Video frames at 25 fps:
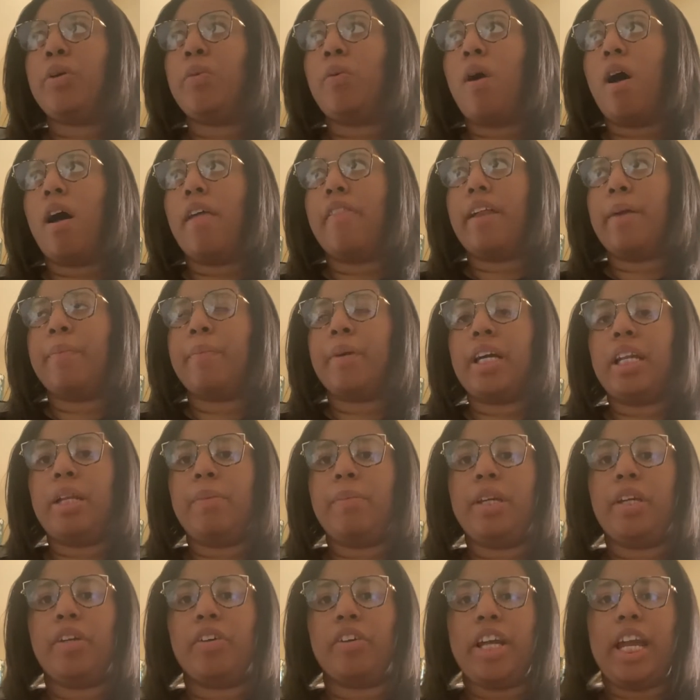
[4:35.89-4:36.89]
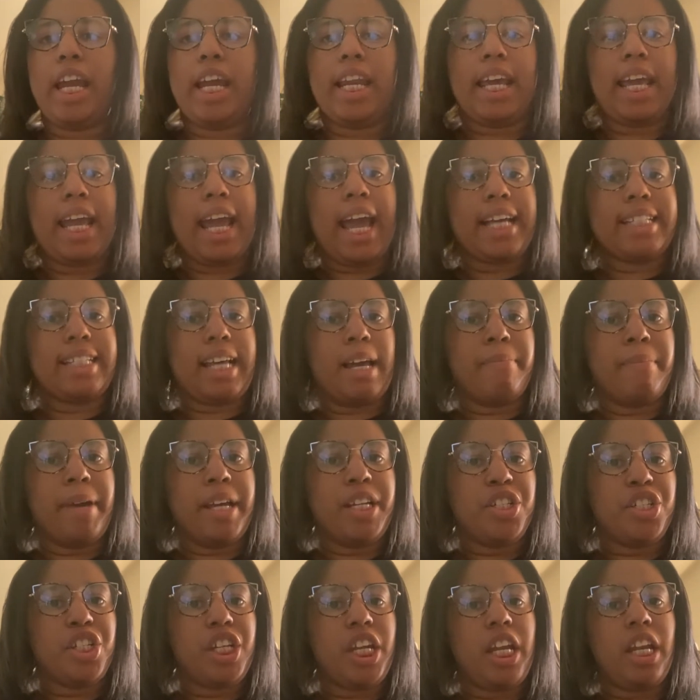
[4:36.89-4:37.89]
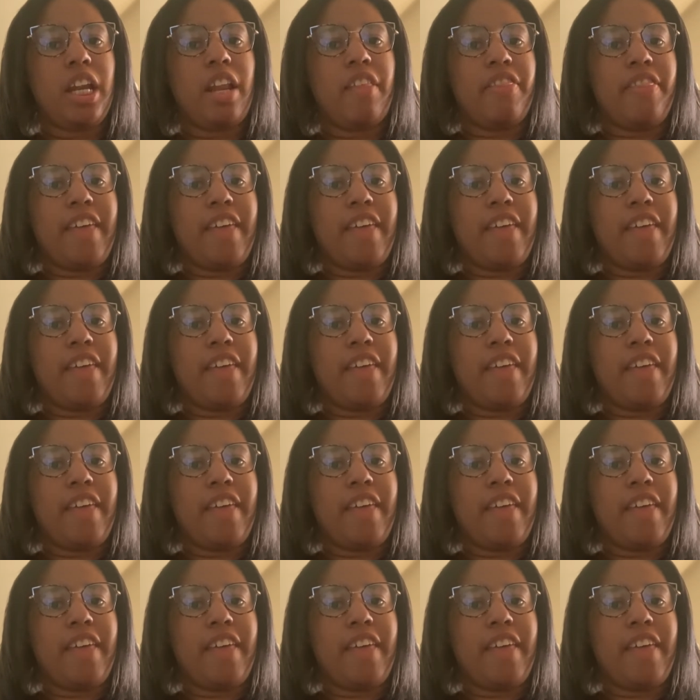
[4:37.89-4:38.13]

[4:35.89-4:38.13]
wall that I'm going to be creating, as I mentioned,